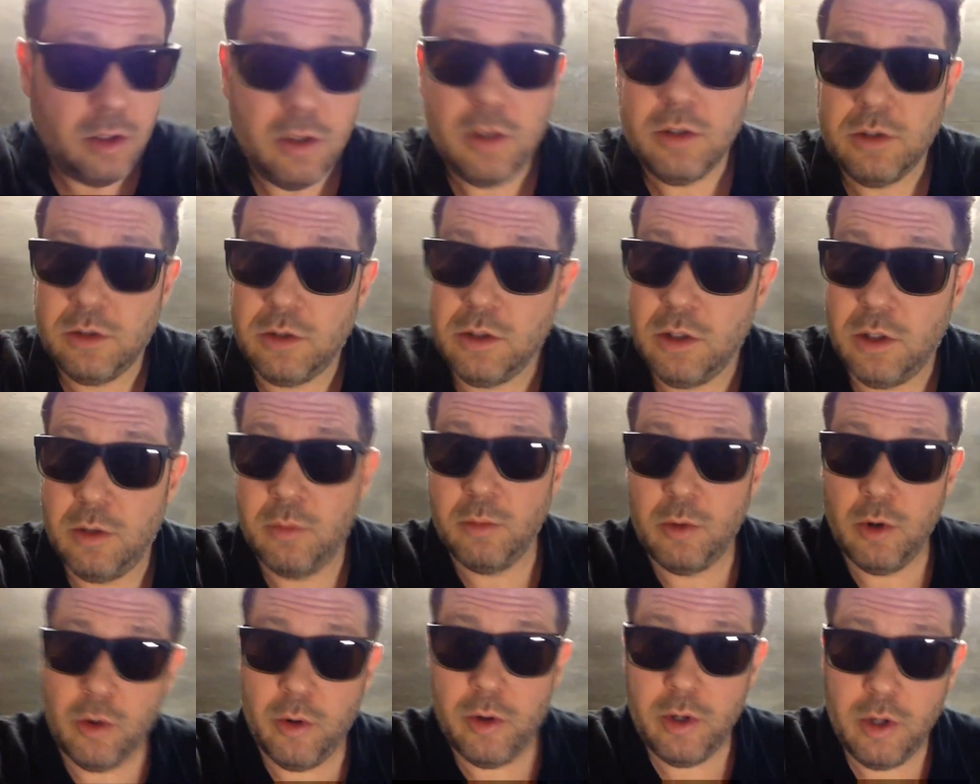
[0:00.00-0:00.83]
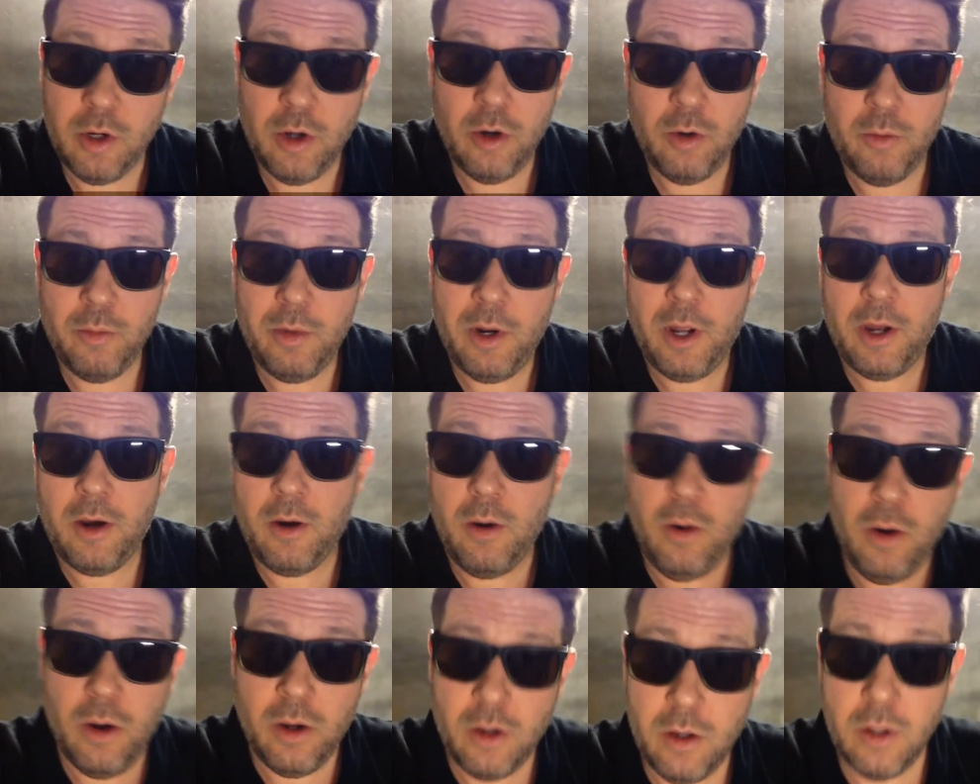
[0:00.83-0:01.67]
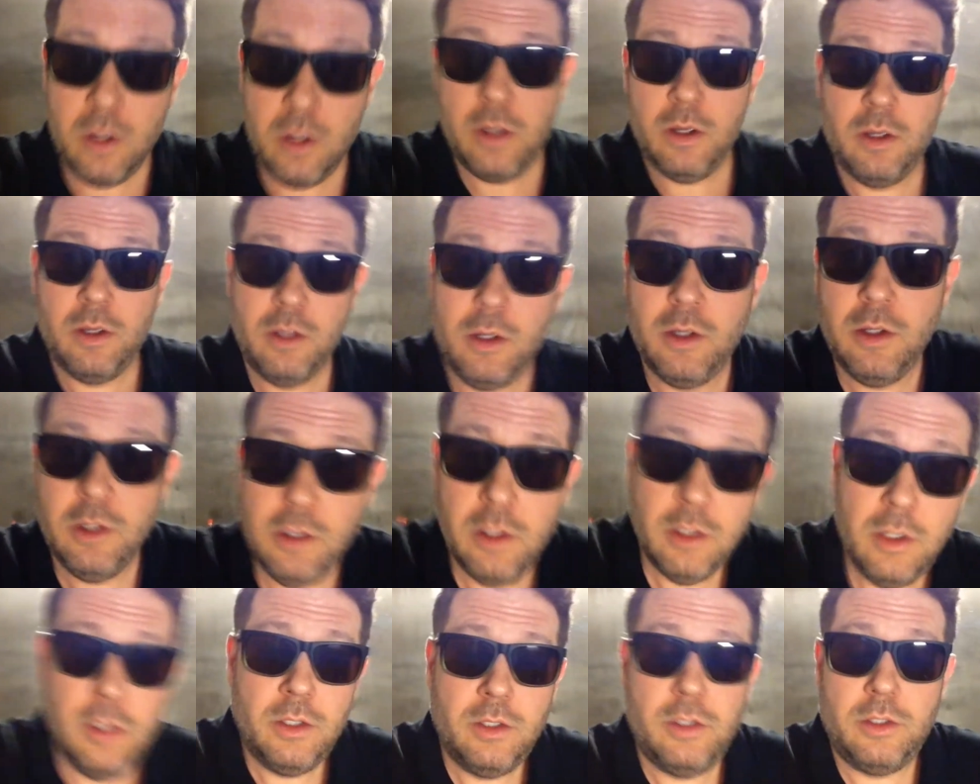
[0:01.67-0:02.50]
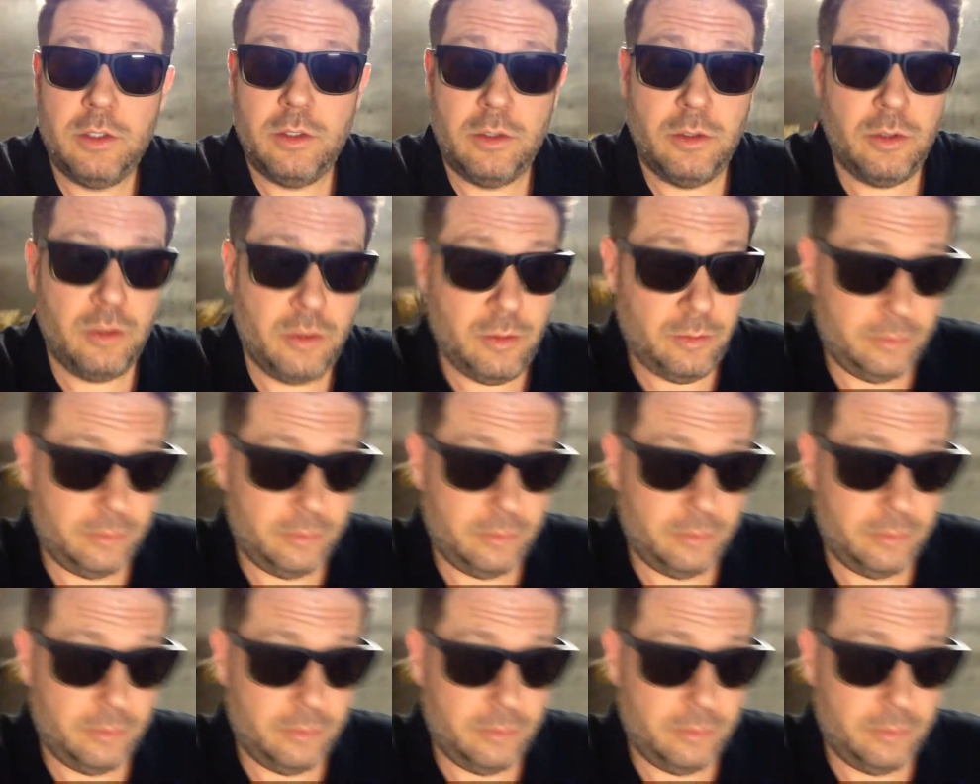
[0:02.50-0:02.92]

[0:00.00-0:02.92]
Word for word: just am going home now to